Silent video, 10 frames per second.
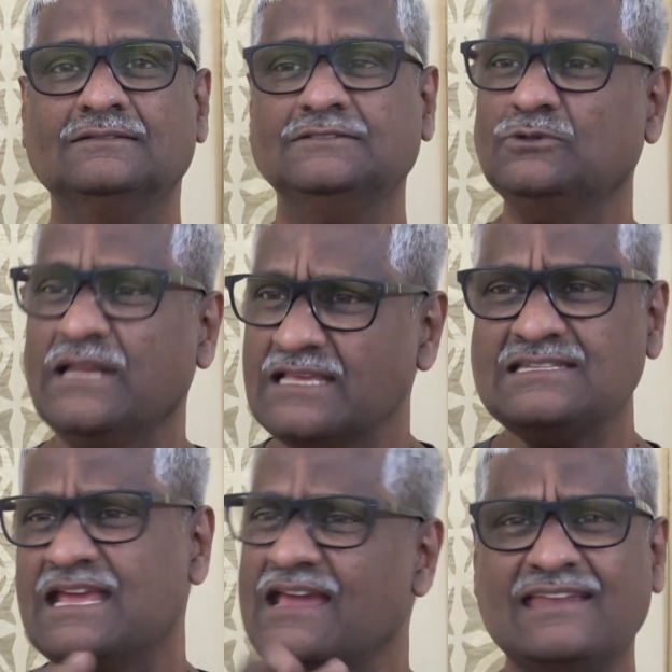Today's
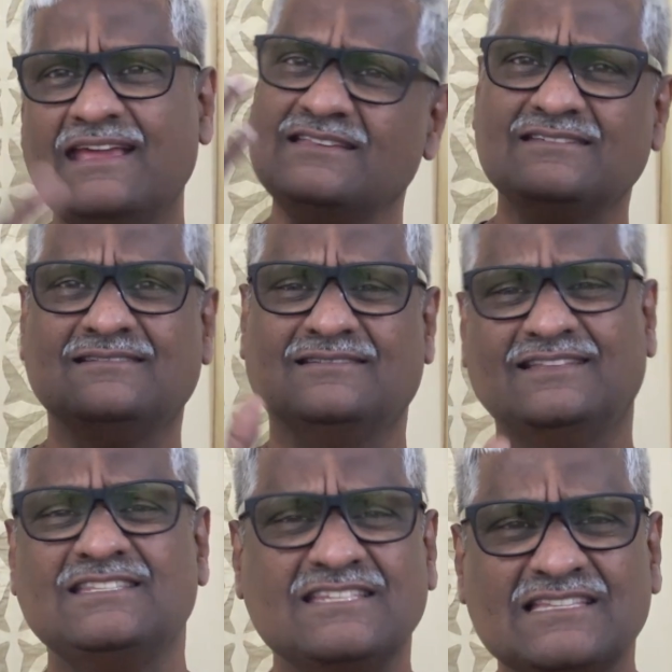day and age,
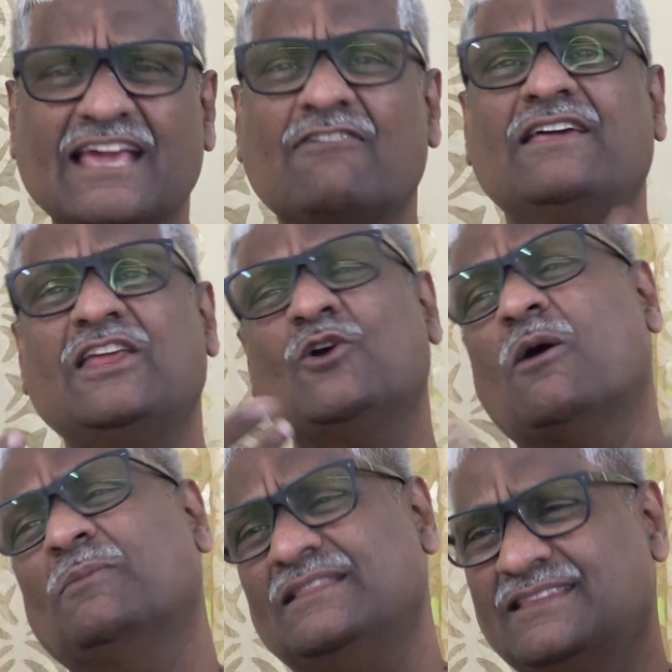this is like a very
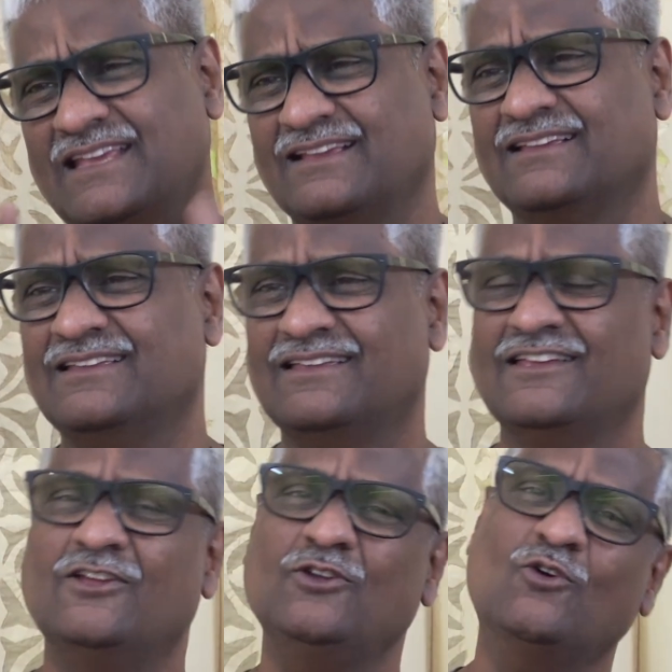common thing.
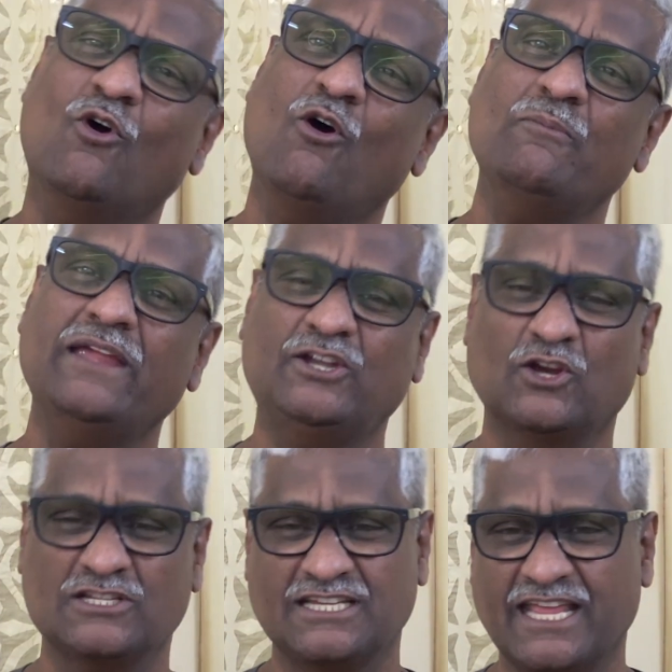You go meet
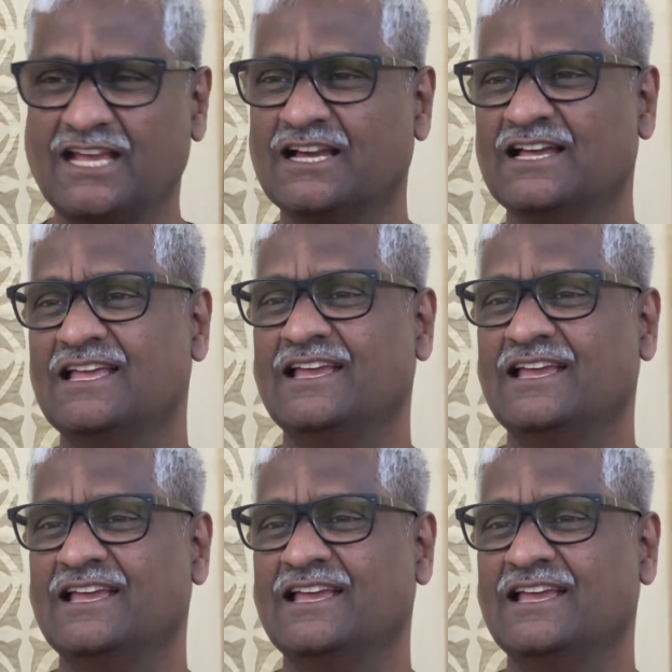your shrink.